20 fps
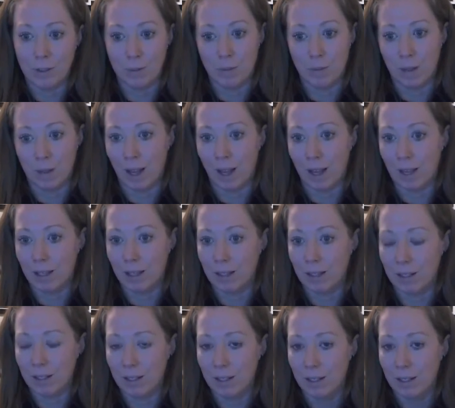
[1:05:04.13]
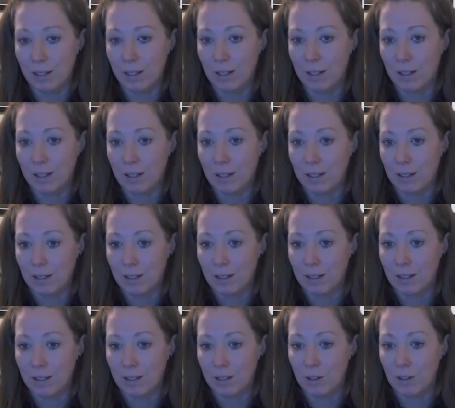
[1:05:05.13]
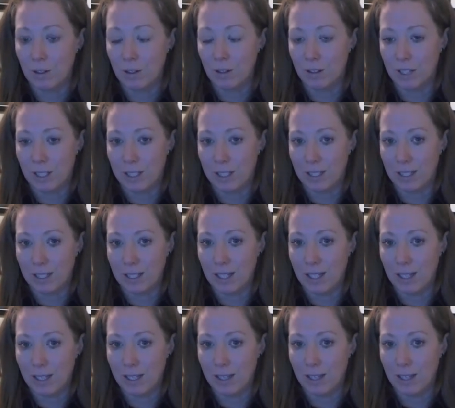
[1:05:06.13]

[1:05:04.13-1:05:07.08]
food supply. Do you know, Jason?